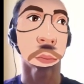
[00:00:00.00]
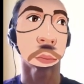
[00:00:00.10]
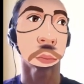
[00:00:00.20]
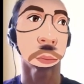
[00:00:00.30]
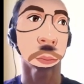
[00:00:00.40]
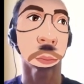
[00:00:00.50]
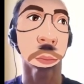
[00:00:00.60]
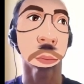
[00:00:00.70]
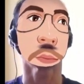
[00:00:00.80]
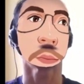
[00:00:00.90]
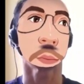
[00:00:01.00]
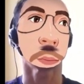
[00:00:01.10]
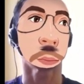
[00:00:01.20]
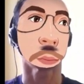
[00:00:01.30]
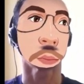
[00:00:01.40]
For that case, you
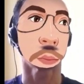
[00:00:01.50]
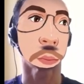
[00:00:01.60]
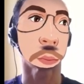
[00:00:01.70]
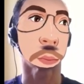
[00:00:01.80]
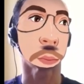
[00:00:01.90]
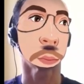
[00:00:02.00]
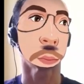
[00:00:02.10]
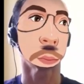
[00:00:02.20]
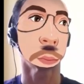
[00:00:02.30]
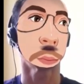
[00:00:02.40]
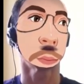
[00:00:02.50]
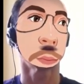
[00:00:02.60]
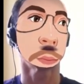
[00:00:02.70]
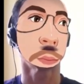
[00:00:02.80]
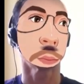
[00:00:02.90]
can, for
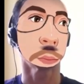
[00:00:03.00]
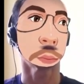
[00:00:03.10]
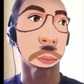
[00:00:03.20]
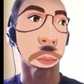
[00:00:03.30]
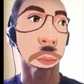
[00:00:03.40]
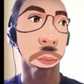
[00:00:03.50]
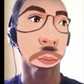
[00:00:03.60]
this part,